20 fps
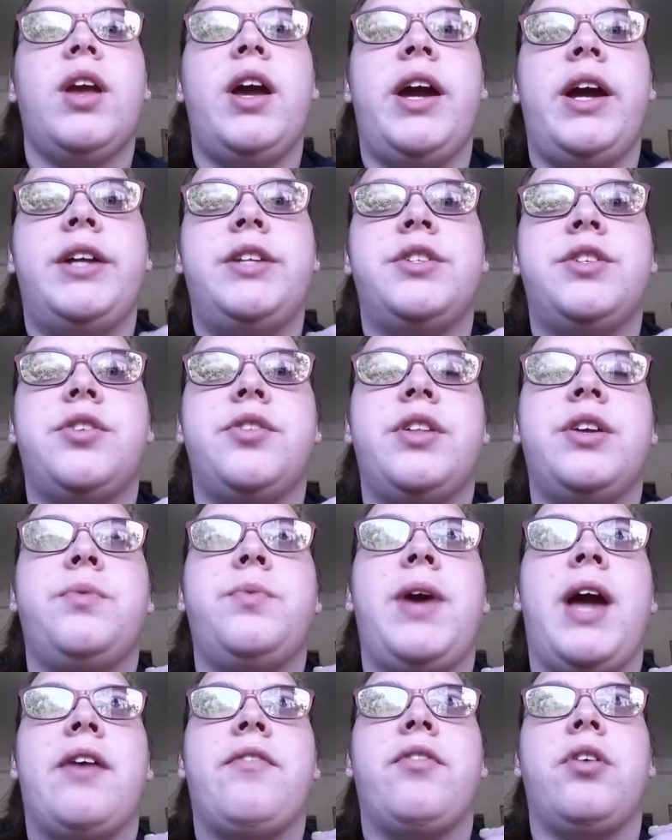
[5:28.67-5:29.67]
and so then
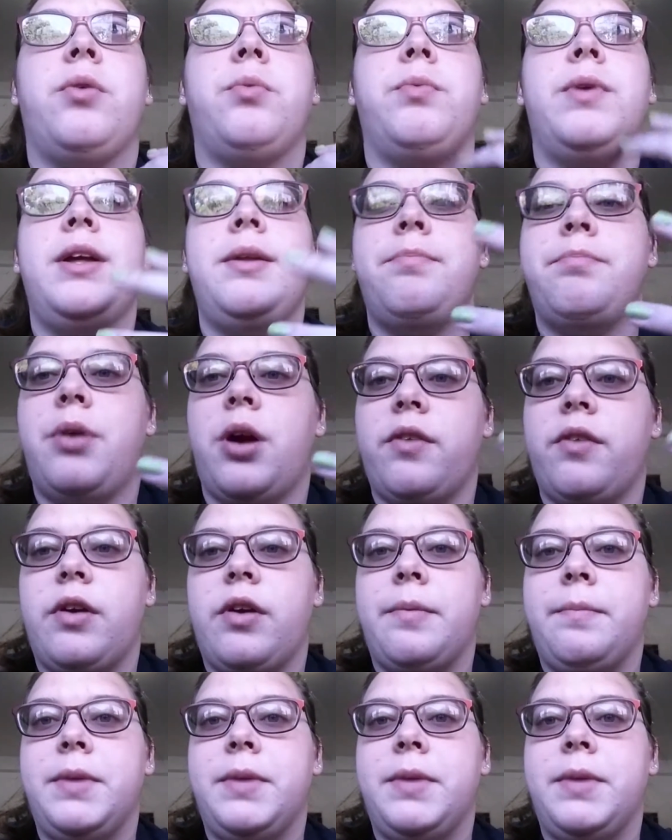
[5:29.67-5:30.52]
we have our written part of our